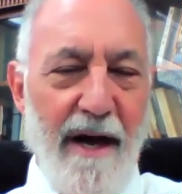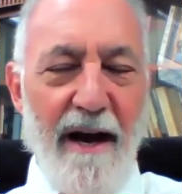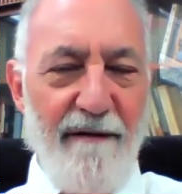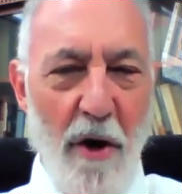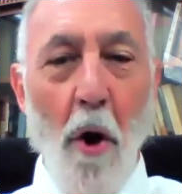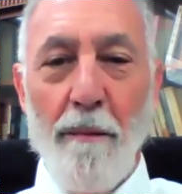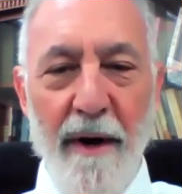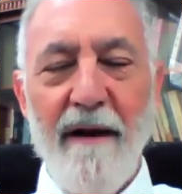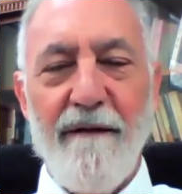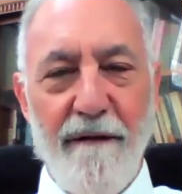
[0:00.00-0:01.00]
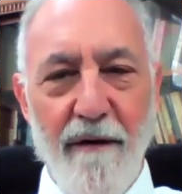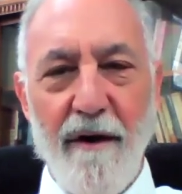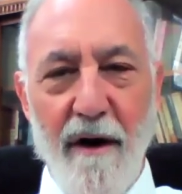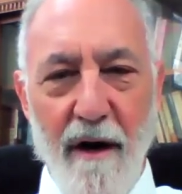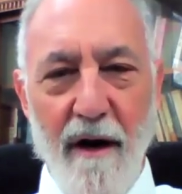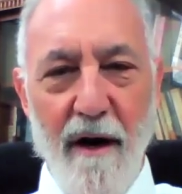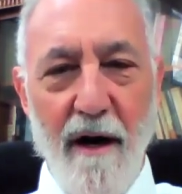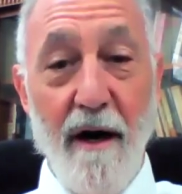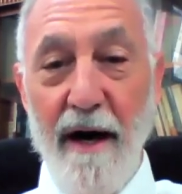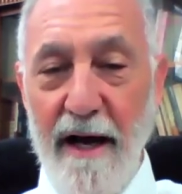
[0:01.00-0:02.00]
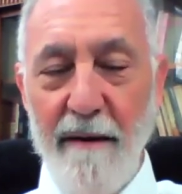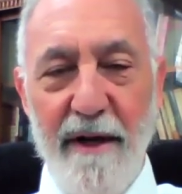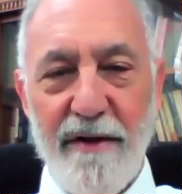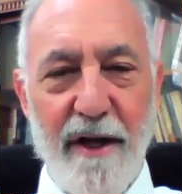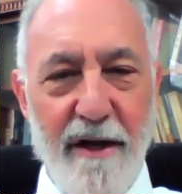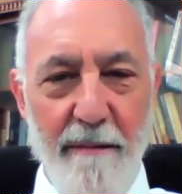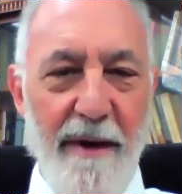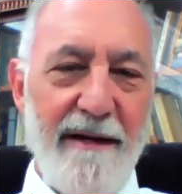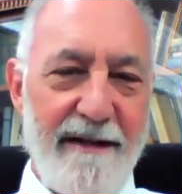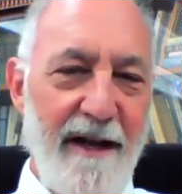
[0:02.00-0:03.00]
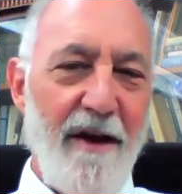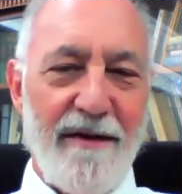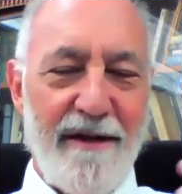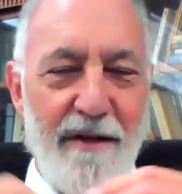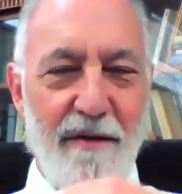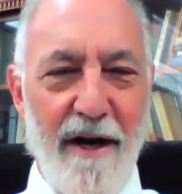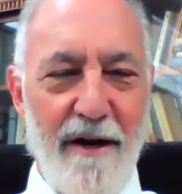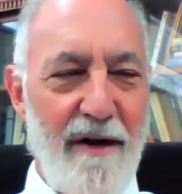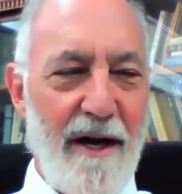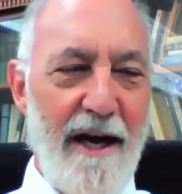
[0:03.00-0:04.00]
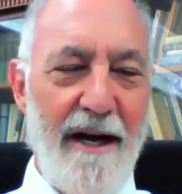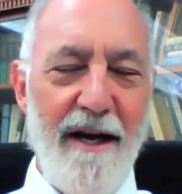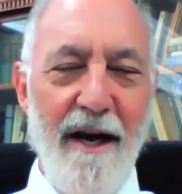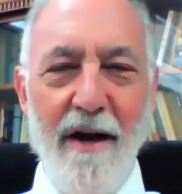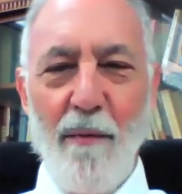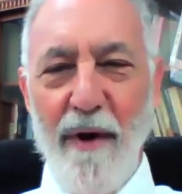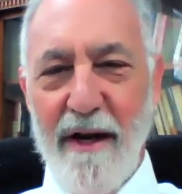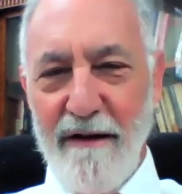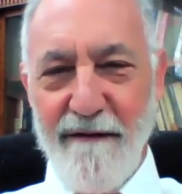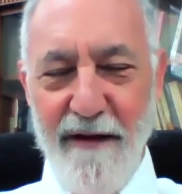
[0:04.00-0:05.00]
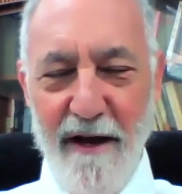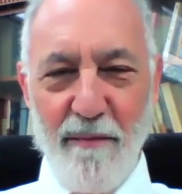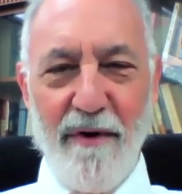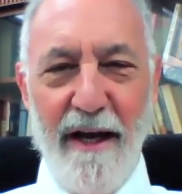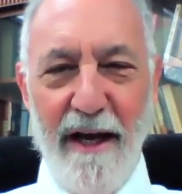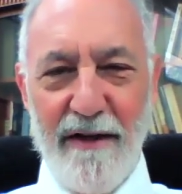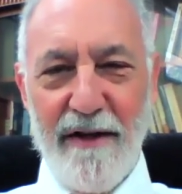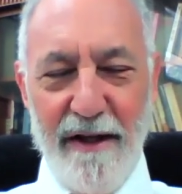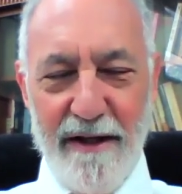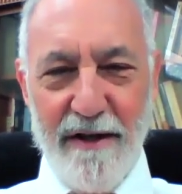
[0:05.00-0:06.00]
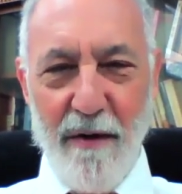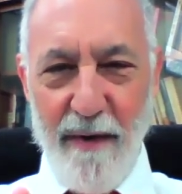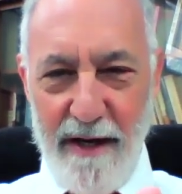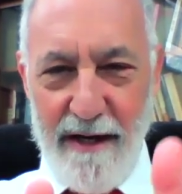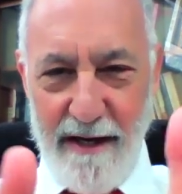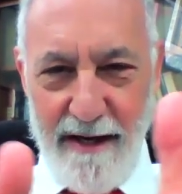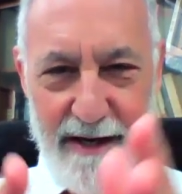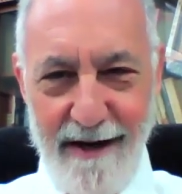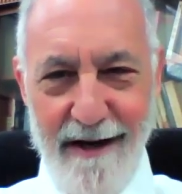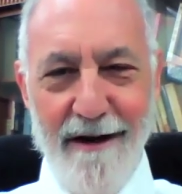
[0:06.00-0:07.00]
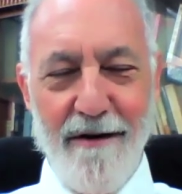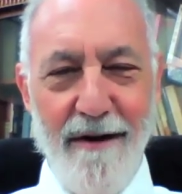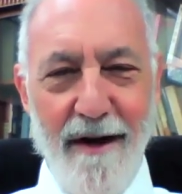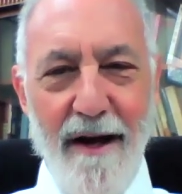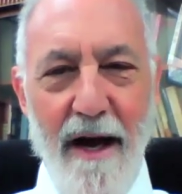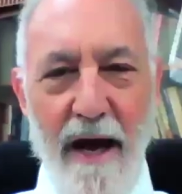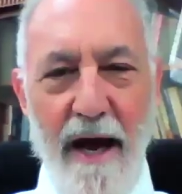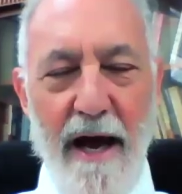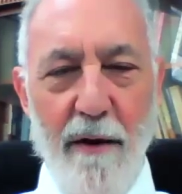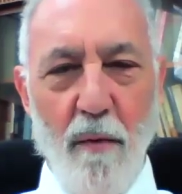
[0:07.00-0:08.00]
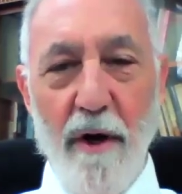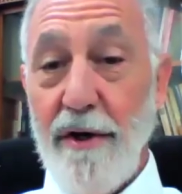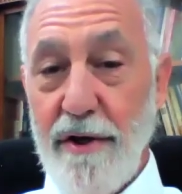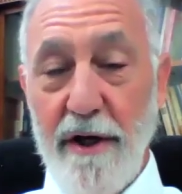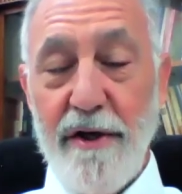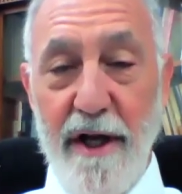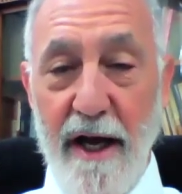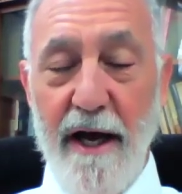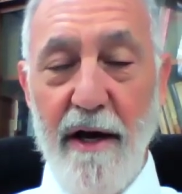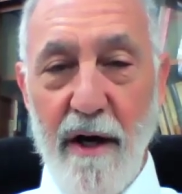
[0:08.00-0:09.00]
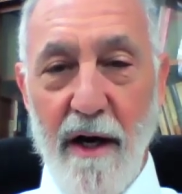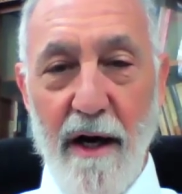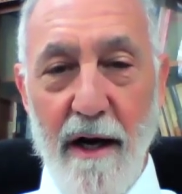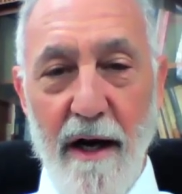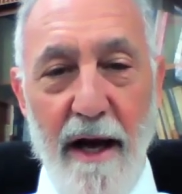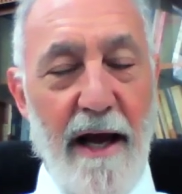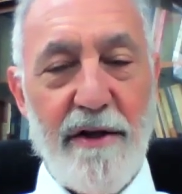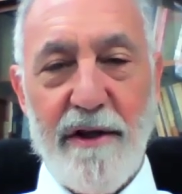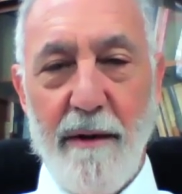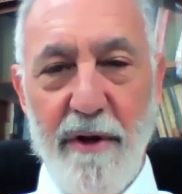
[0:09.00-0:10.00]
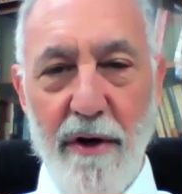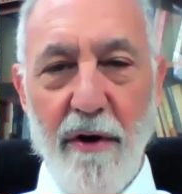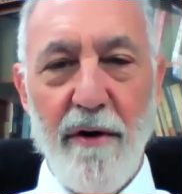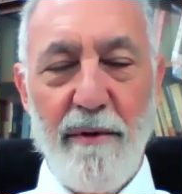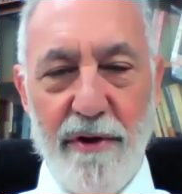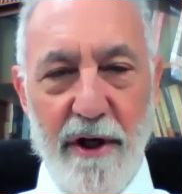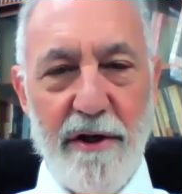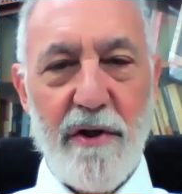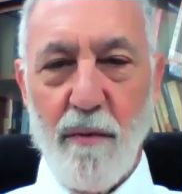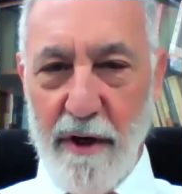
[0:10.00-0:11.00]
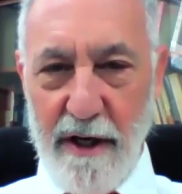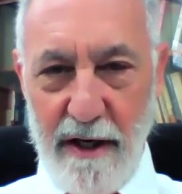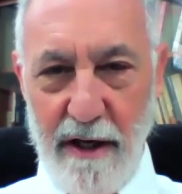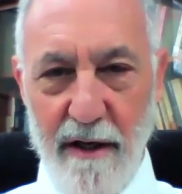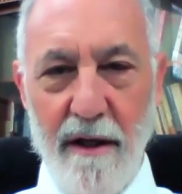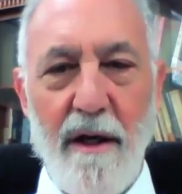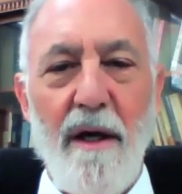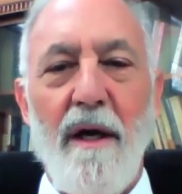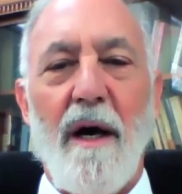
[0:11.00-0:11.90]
kind of an opening for our enemies to come in and say, oh, see, they're not united. We can defeat them pretty easily. Let's go in and, you know. And what a judge did, and some of the notable judges were Gideon,